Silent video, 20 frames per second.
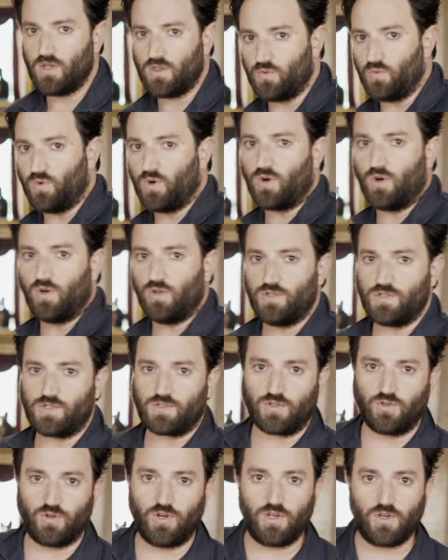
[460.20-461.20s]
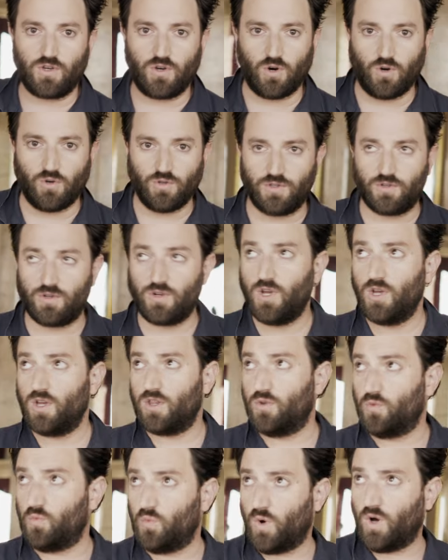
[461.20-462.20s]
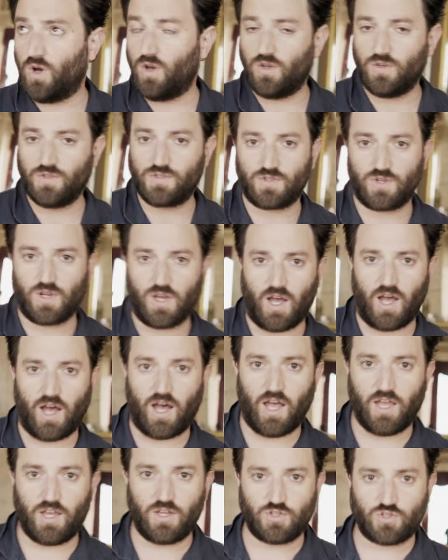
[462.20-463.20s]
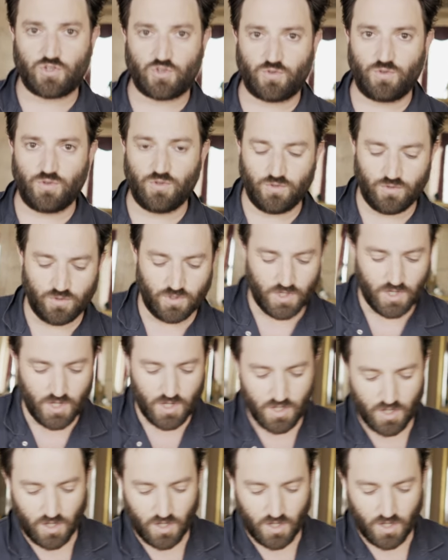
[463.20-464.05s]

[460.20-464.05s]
The world is turning colder, the walls are high and true,